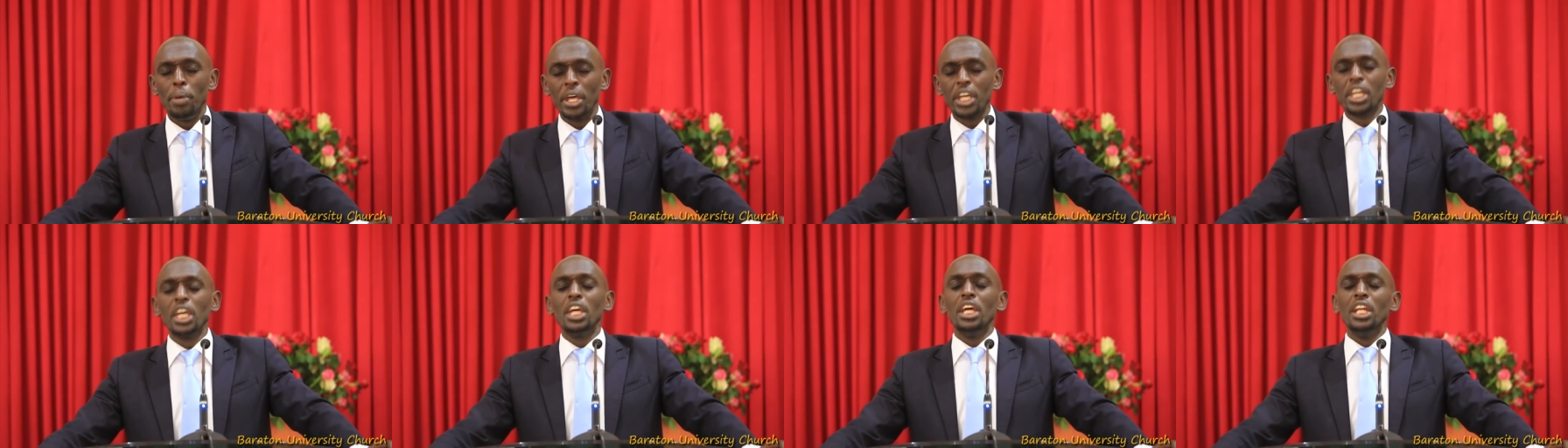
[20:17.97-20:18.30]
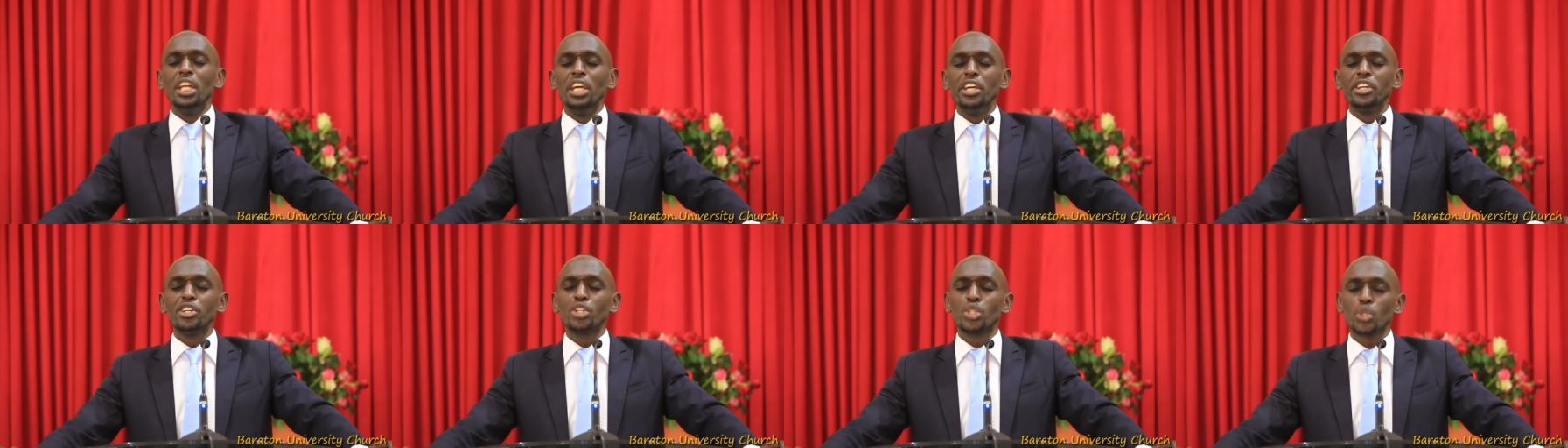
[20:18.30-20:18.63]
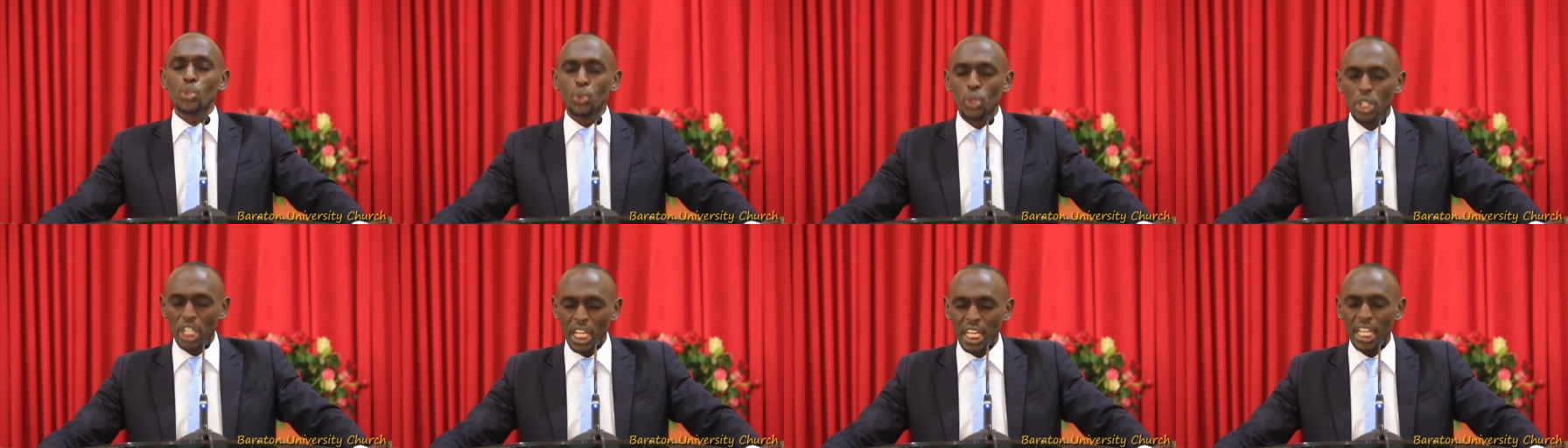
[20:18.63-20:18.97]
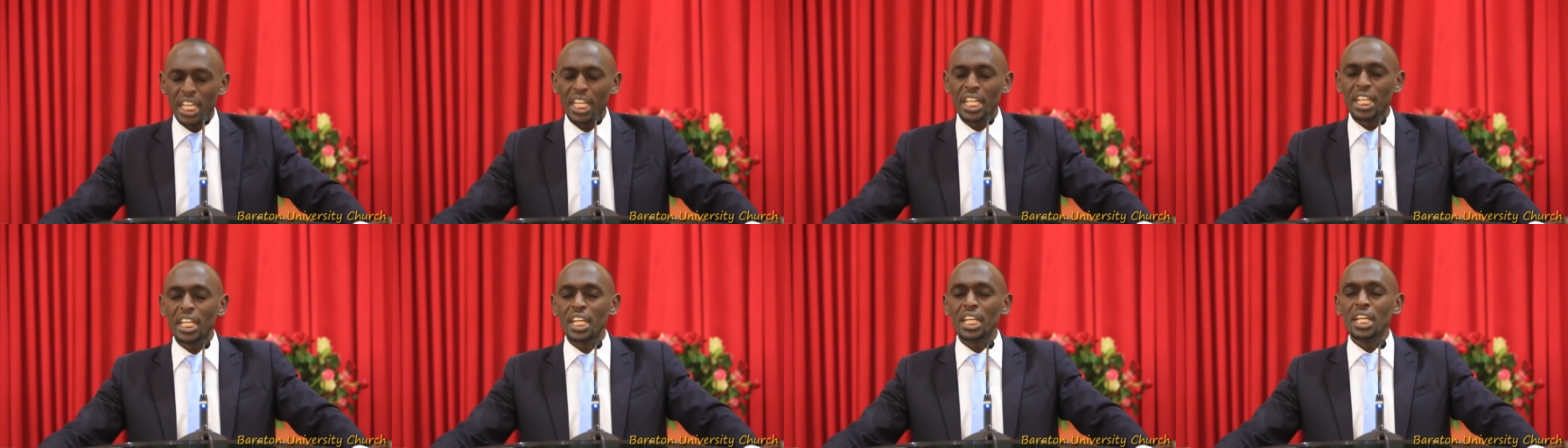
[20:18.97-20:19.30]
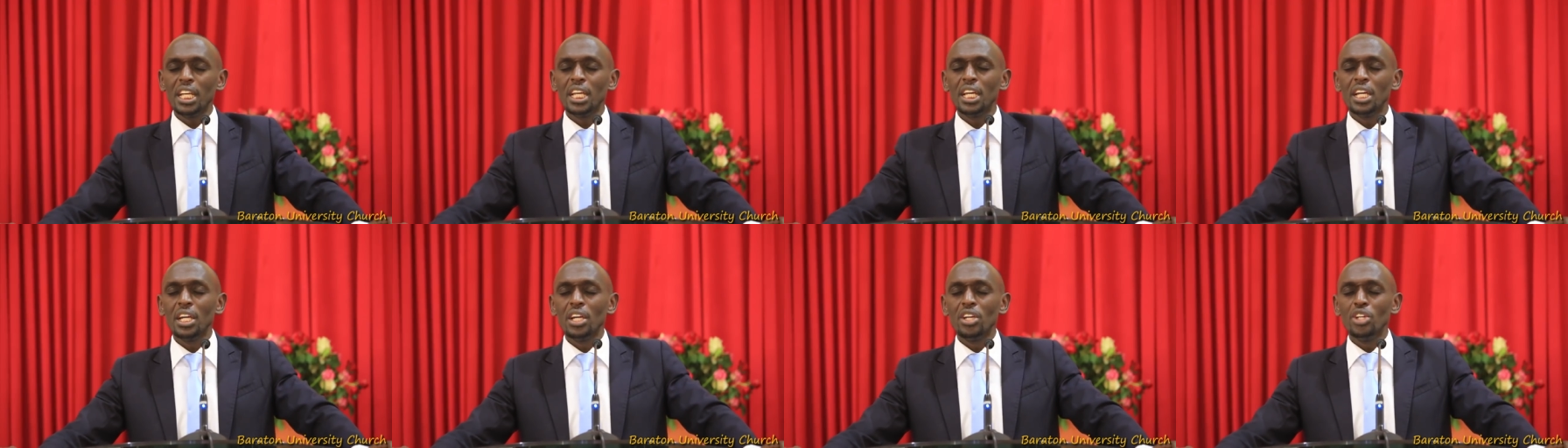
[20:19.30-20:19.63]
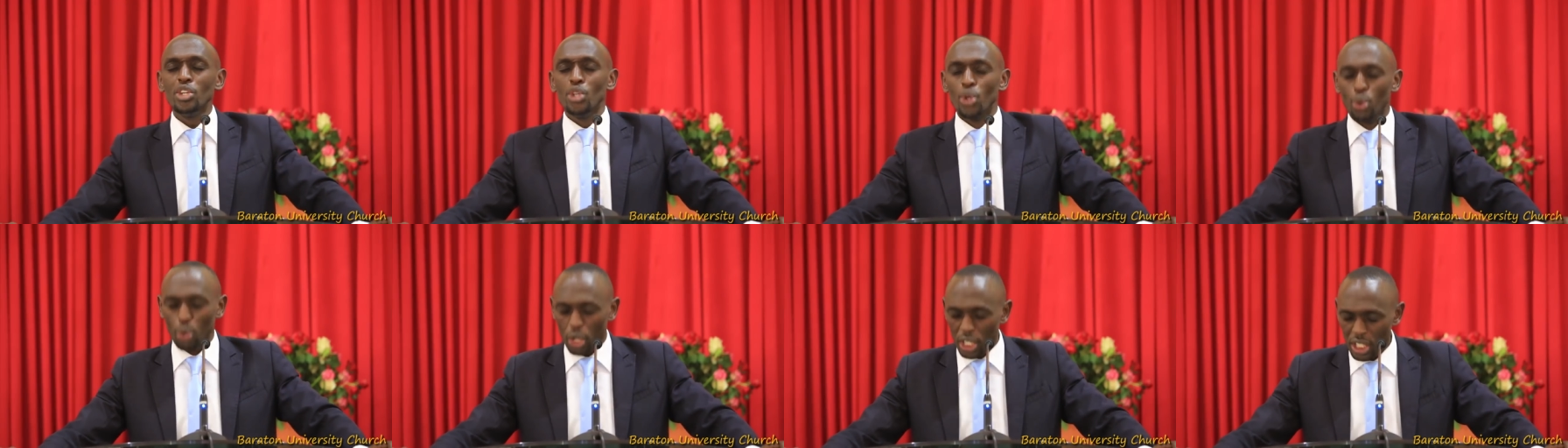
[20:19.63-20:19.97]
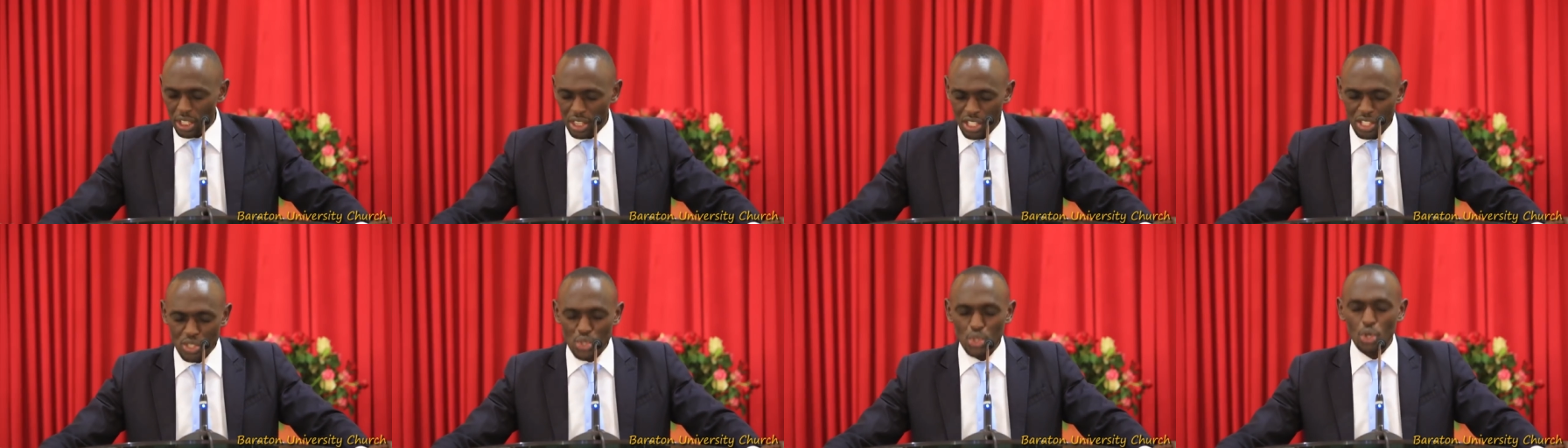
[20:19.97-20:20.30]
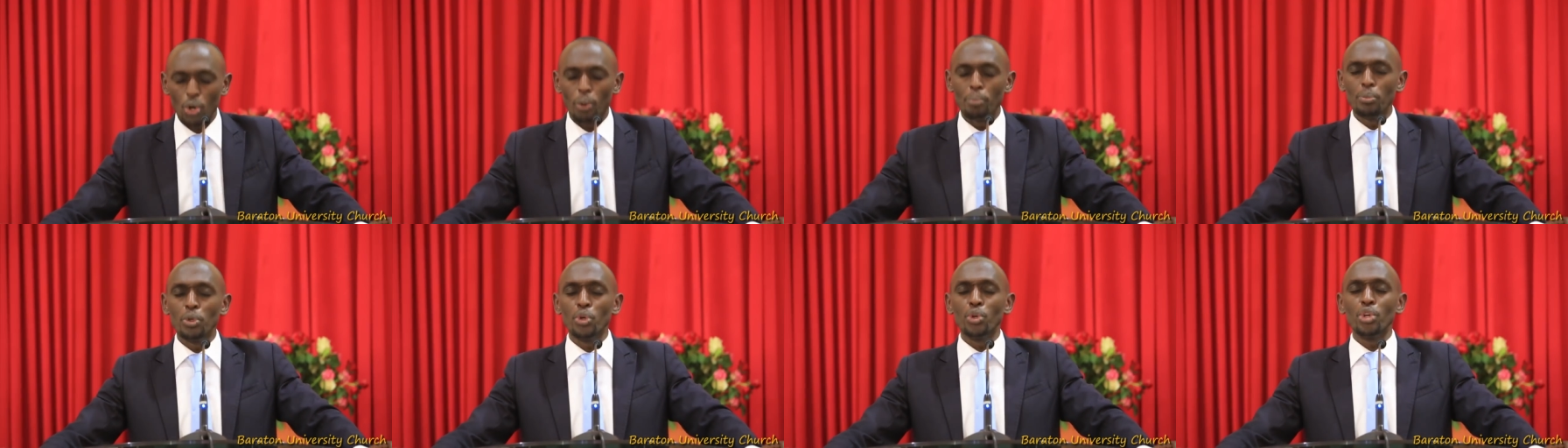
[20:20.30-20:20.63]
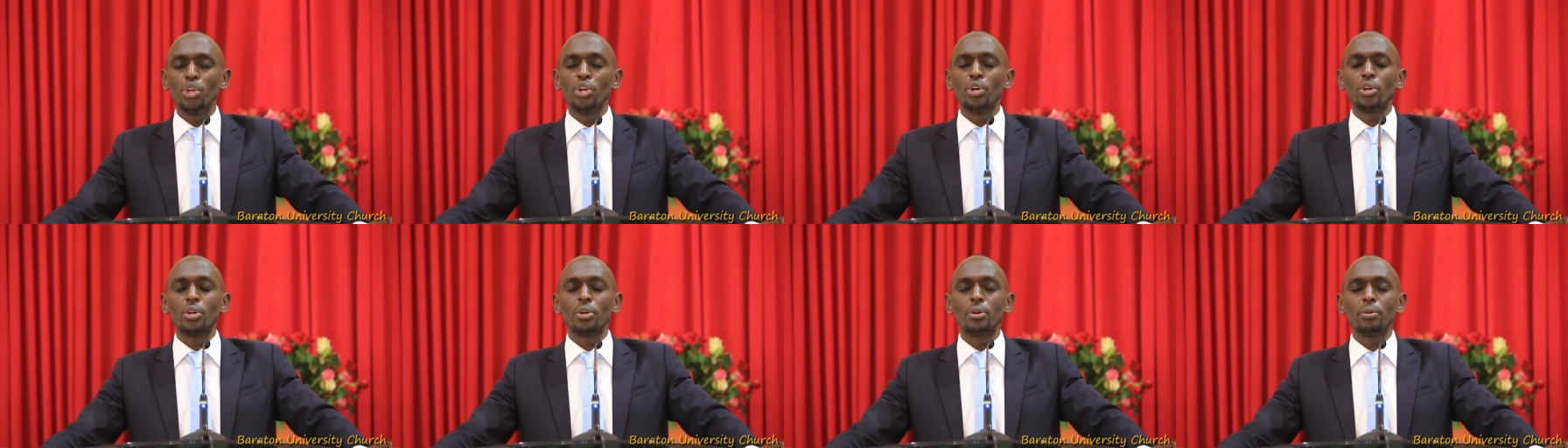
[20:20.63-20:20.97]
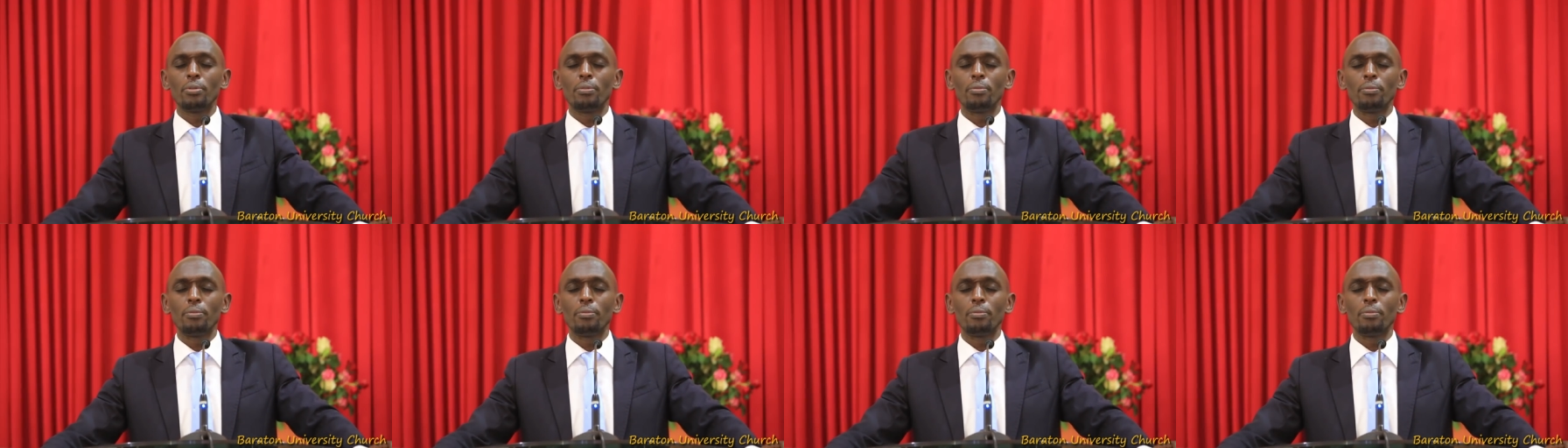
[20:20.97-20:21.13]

beginning today during this communion.